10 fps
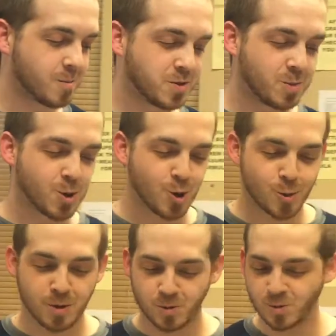Some
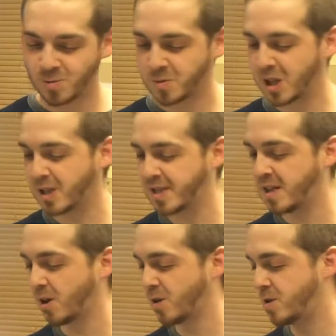herb room cleaning
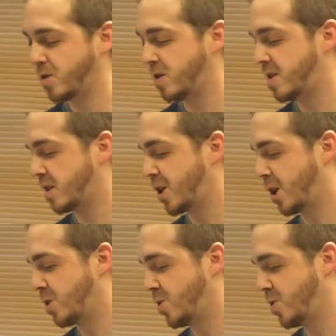duties
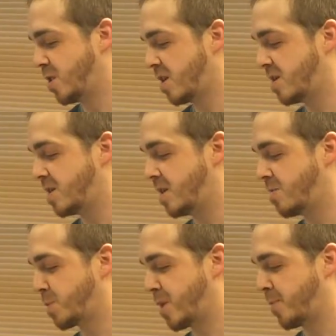include assisting
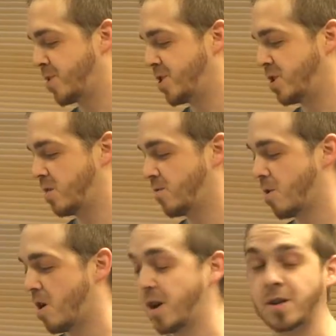with preparation of
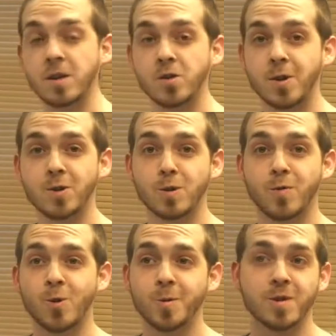raw and granular
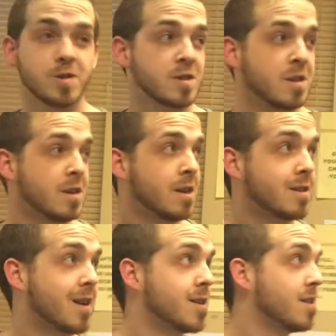formulas.
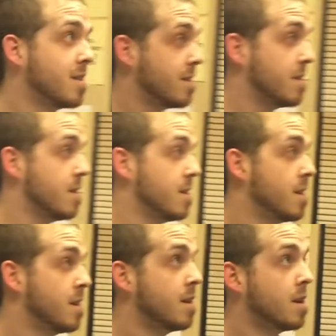And as you can see,
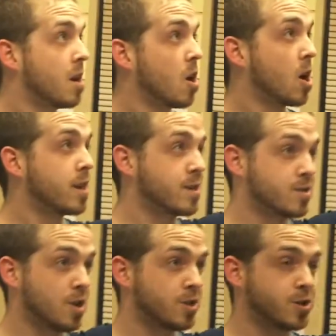
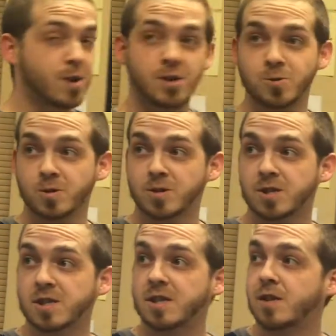here's all your
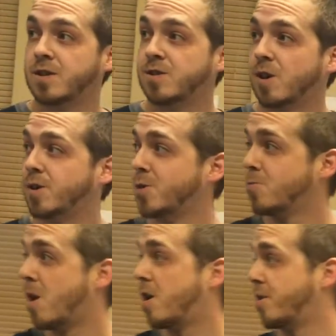granules and here's all your
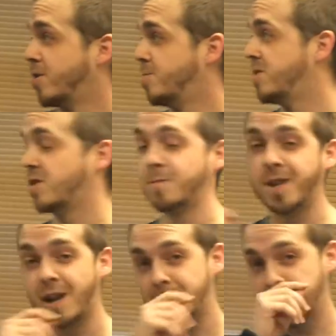raw herbs.
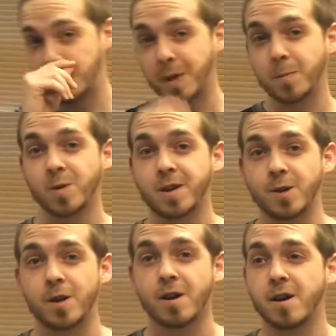Sometimes the people that
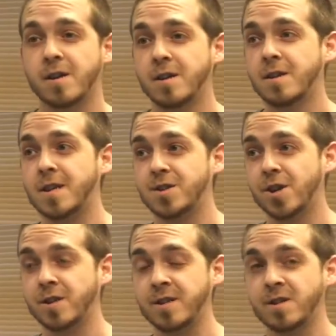you're
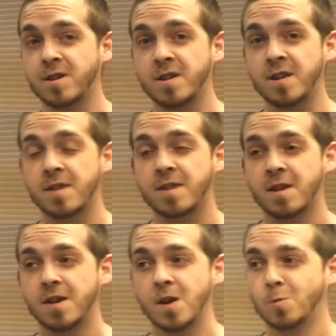interning underneath
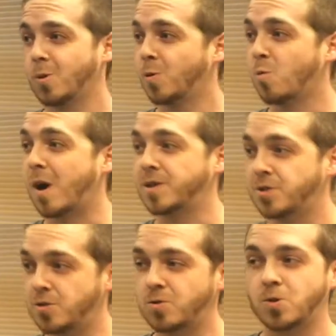will
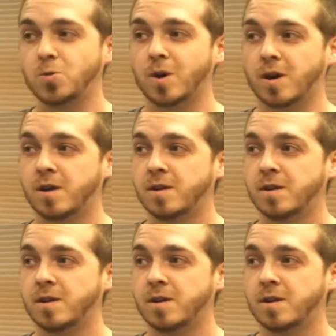want you to